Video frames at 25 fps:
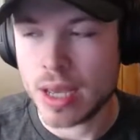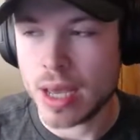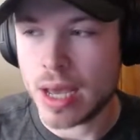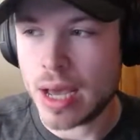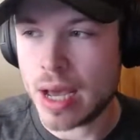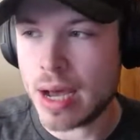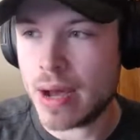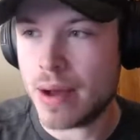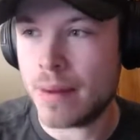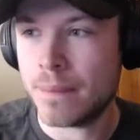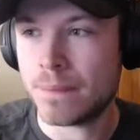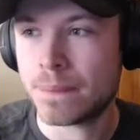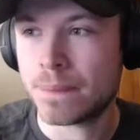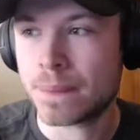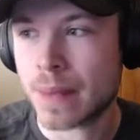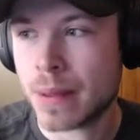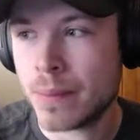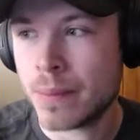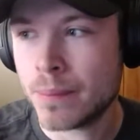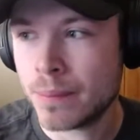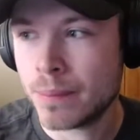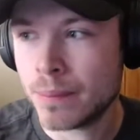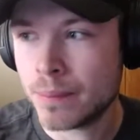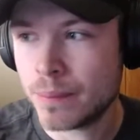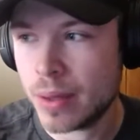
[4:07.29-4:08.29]

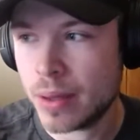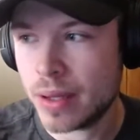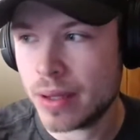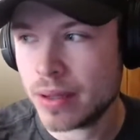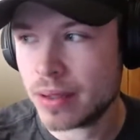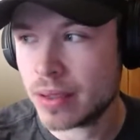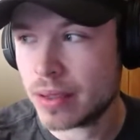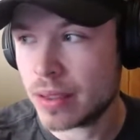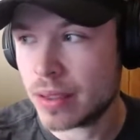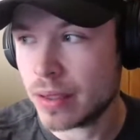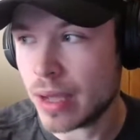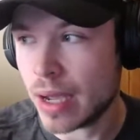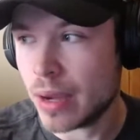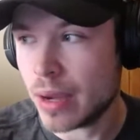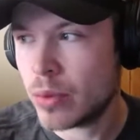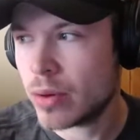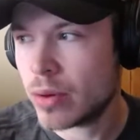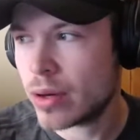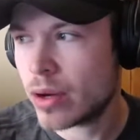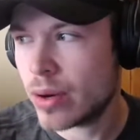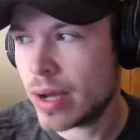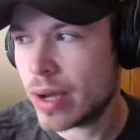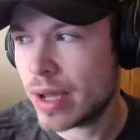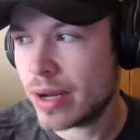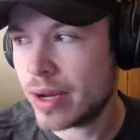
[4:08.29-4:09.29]
But I will
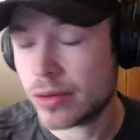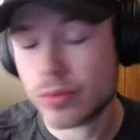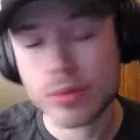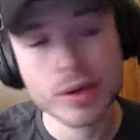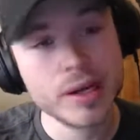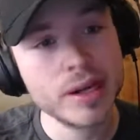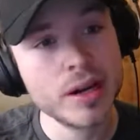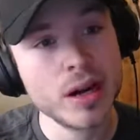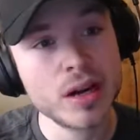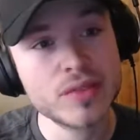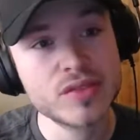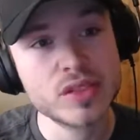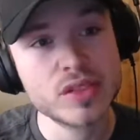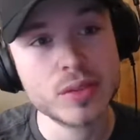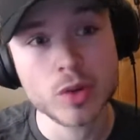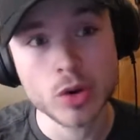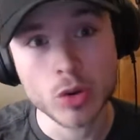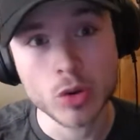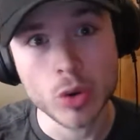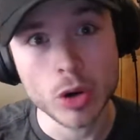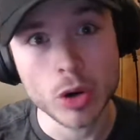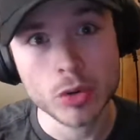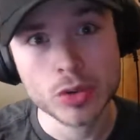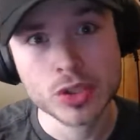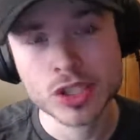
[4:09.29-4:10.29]
go ahead and read off some
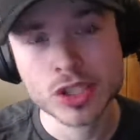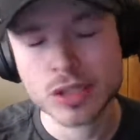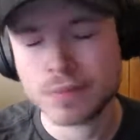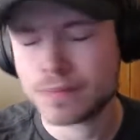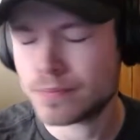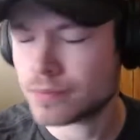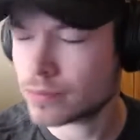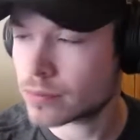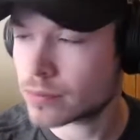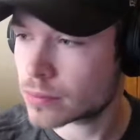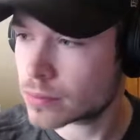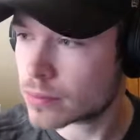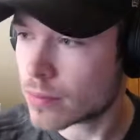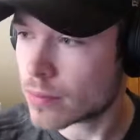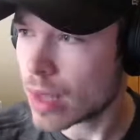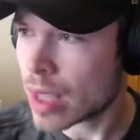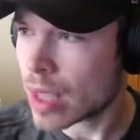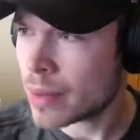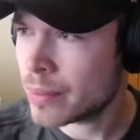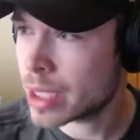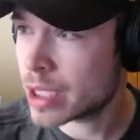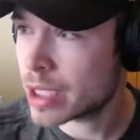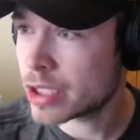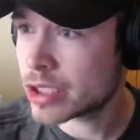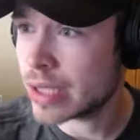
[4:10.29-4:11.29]
quotes
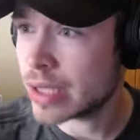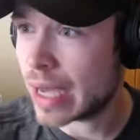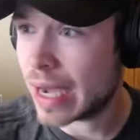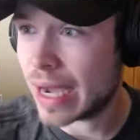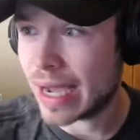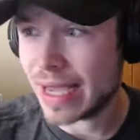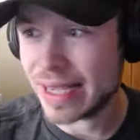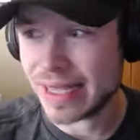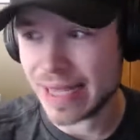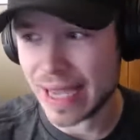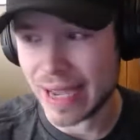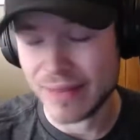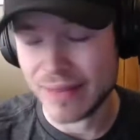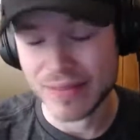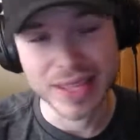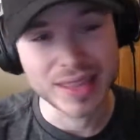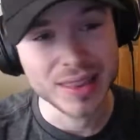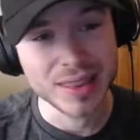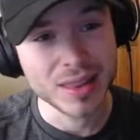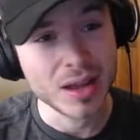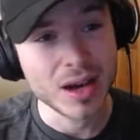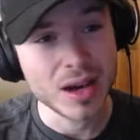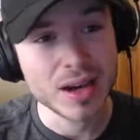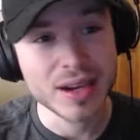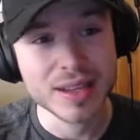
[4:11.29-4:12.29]
because I have a
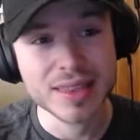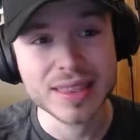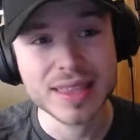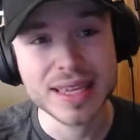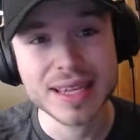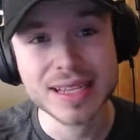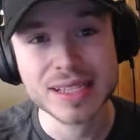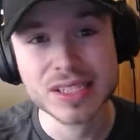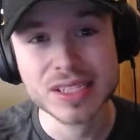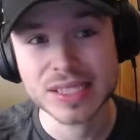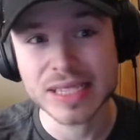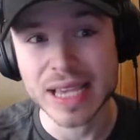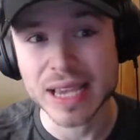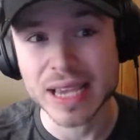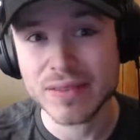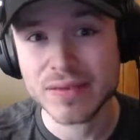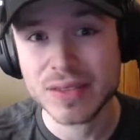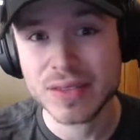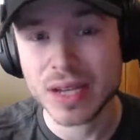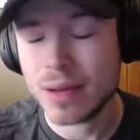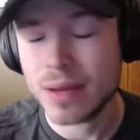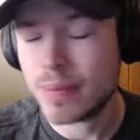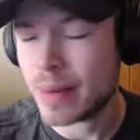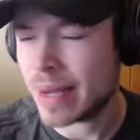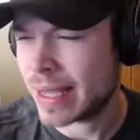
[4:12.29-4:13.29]
lot of things
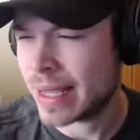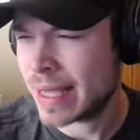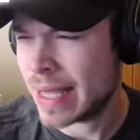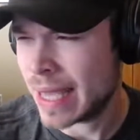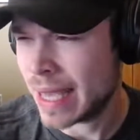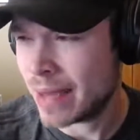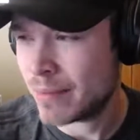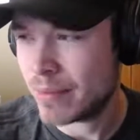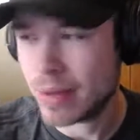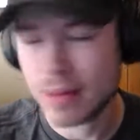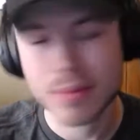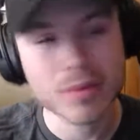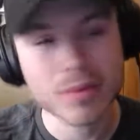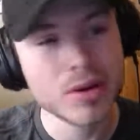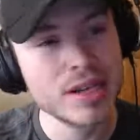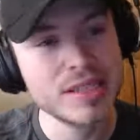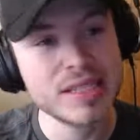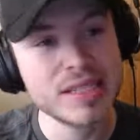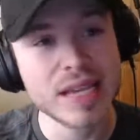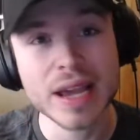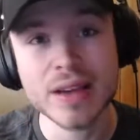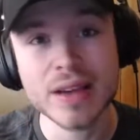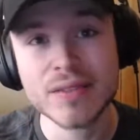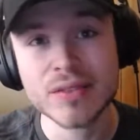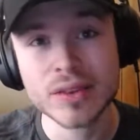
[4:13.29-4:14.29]
saved up. I can't memorize
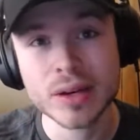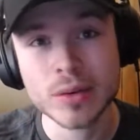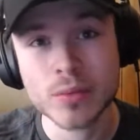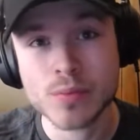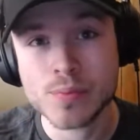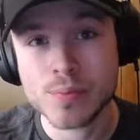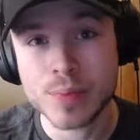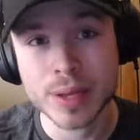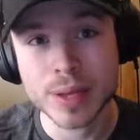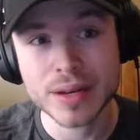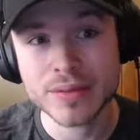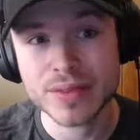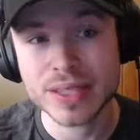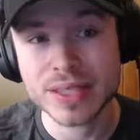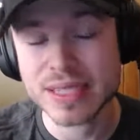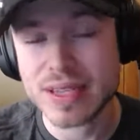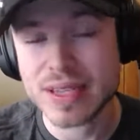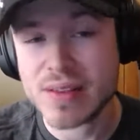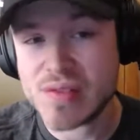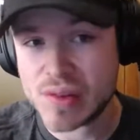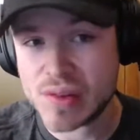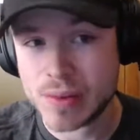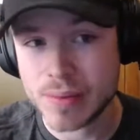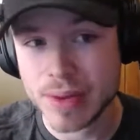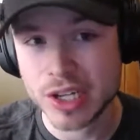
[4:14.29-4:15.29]
every bit of this
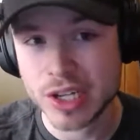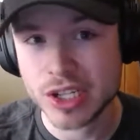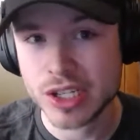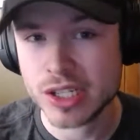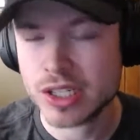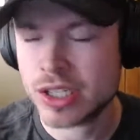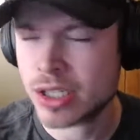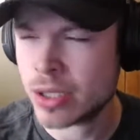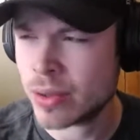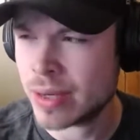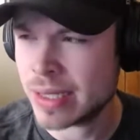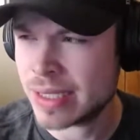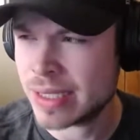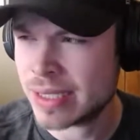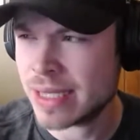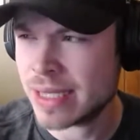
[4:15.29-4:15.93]
information. So I